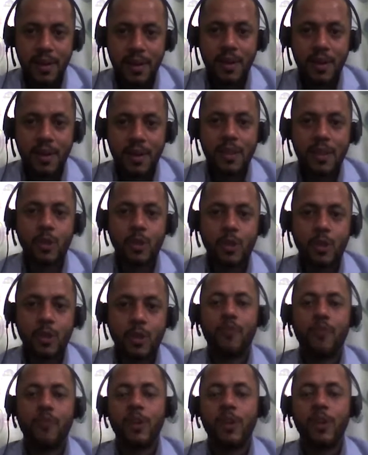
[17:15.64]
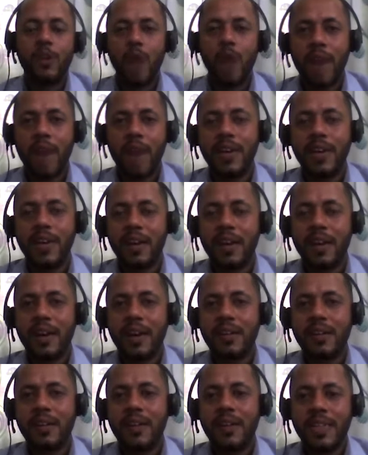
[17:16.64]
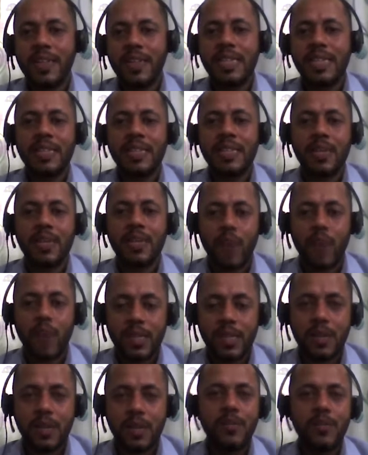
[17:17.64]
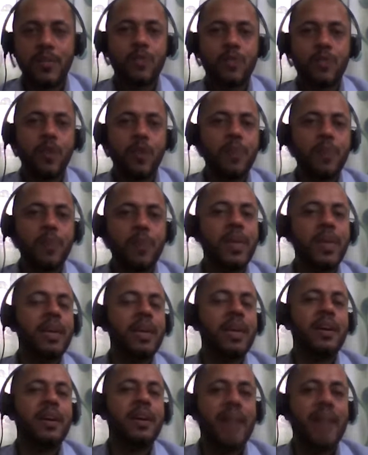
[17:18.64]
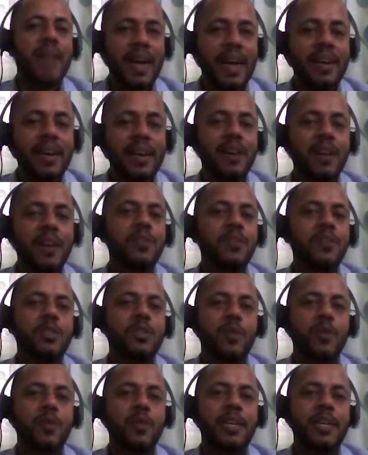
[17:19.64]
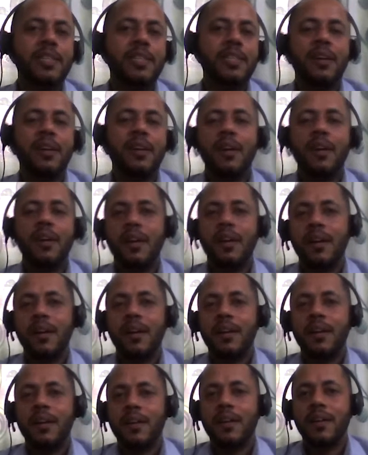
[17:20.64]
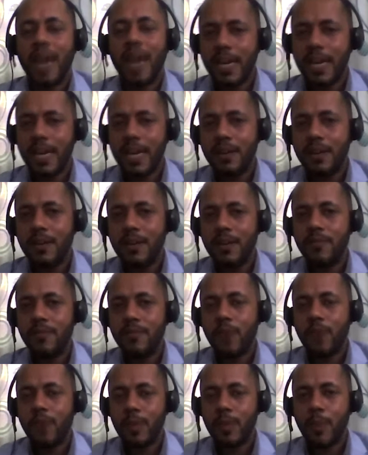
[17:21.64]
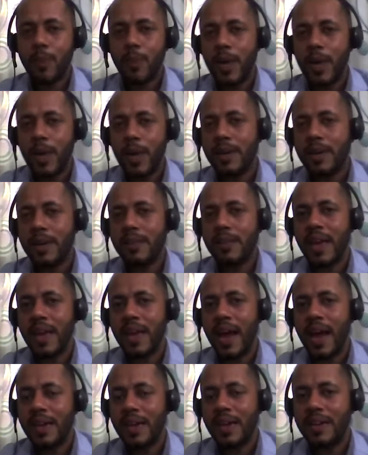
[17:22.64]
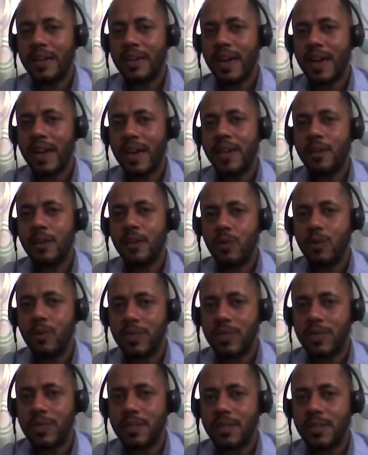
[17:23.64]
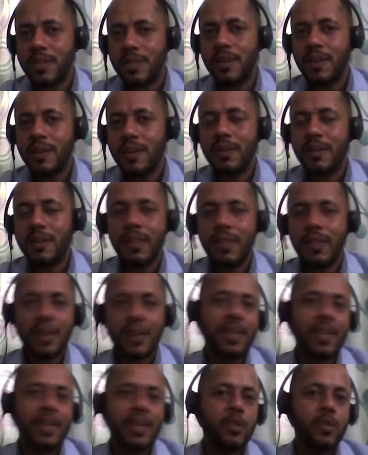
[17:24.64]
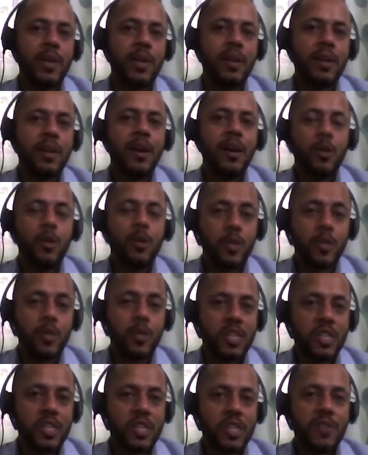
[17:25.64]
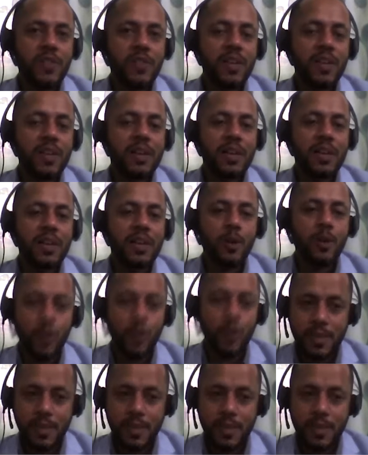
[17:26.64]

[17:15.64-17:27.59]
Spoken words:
So we do have a dedicated health science advisor which would be guiding our students right from the point they enter Acadia University till they graduate to achieve their career goals.